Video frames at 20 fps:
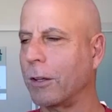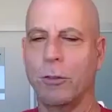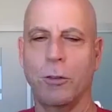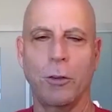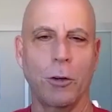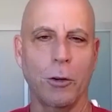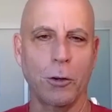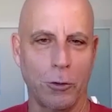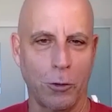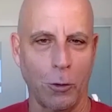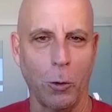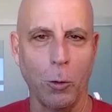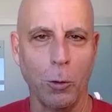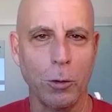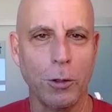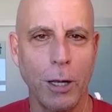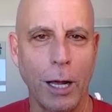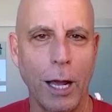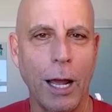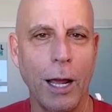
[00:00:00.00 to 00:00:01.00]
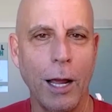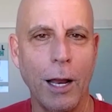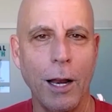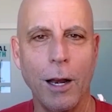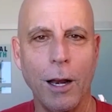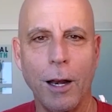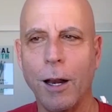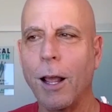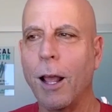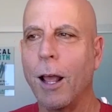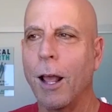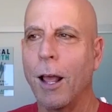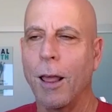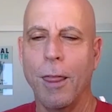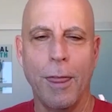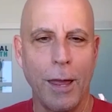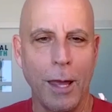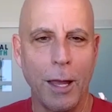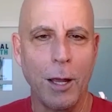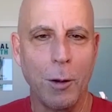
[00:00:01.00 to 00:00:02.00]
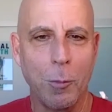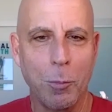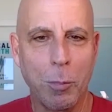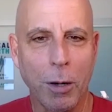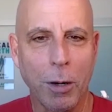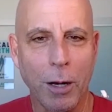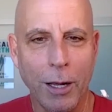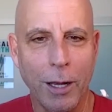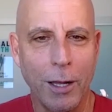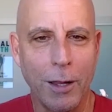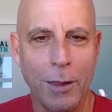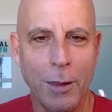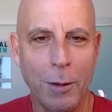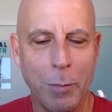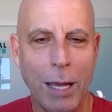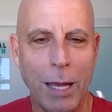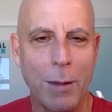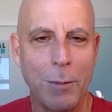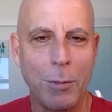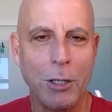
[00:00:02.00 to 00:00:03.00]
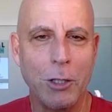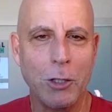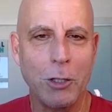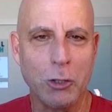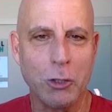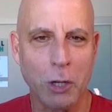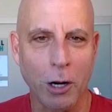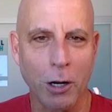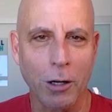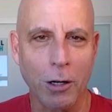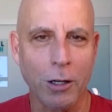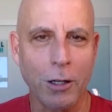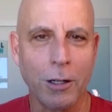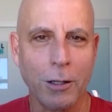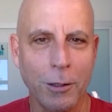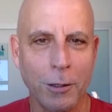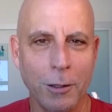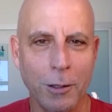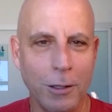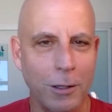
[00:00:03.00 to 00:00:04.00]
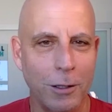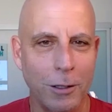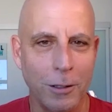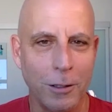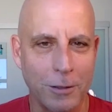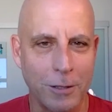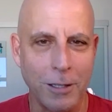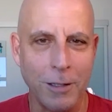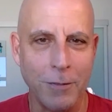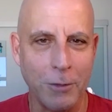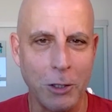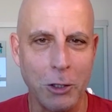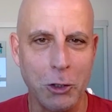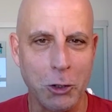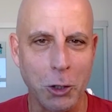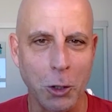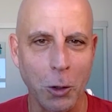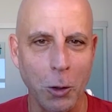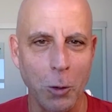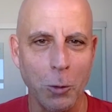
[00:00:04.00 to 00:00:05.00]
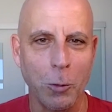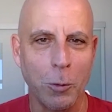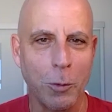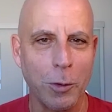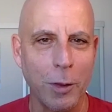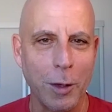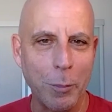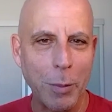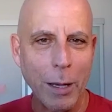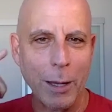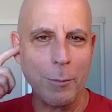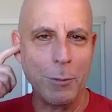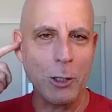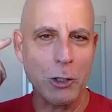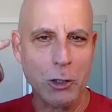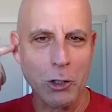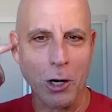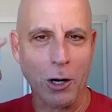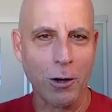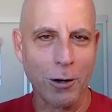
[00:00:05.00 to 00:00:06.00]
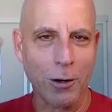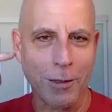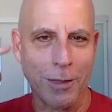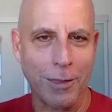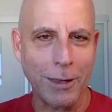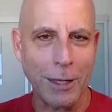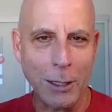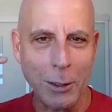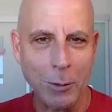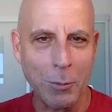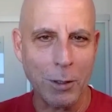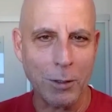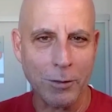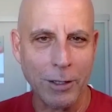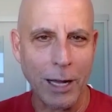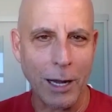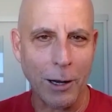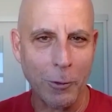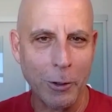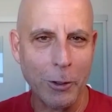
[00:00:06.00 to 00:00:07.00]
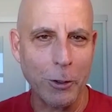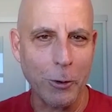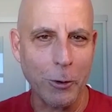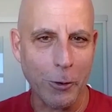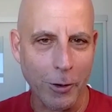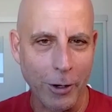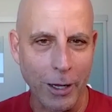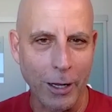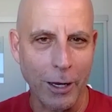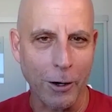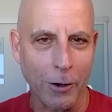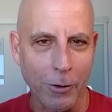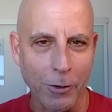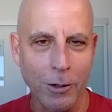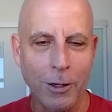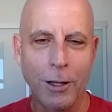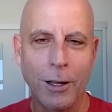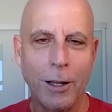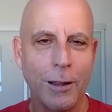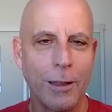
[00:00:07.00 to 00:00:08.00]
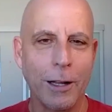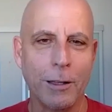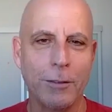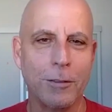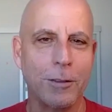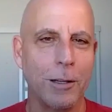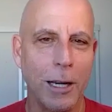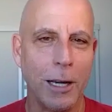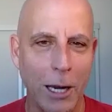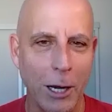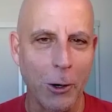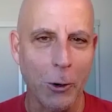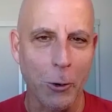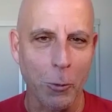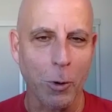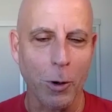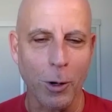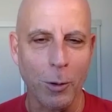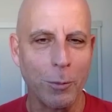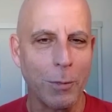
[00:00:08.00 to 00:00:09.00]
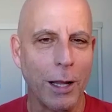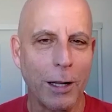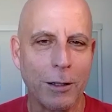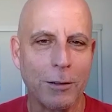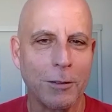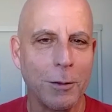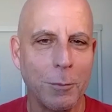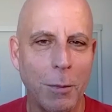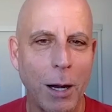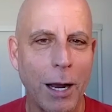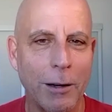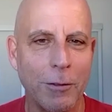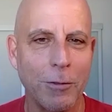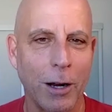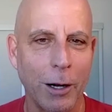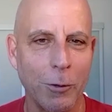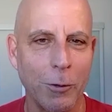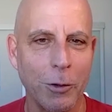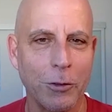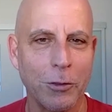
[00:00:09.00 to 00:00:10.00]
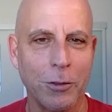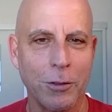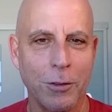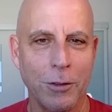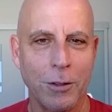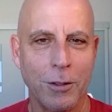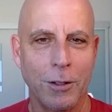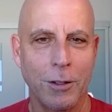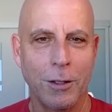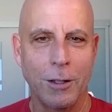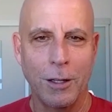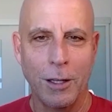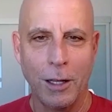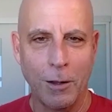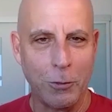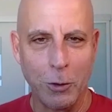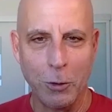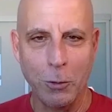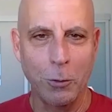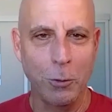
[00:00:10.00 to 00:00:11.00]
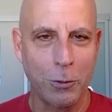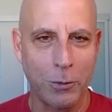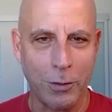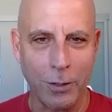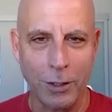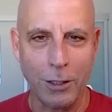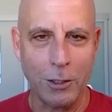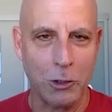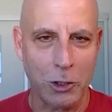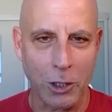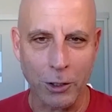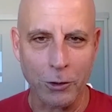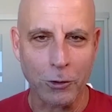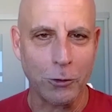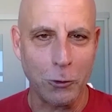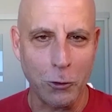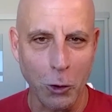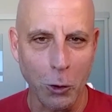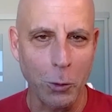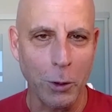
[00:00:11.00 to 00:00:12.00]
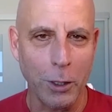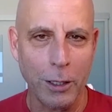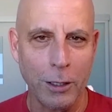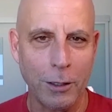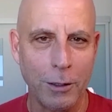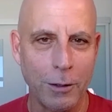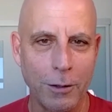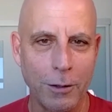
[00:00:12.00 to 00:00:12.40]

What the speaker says: years old and they play the Baby Shark TV show, the Baby Shark theme is now in your ear. That's an earworm. That's a mind virus. If you see Just Do It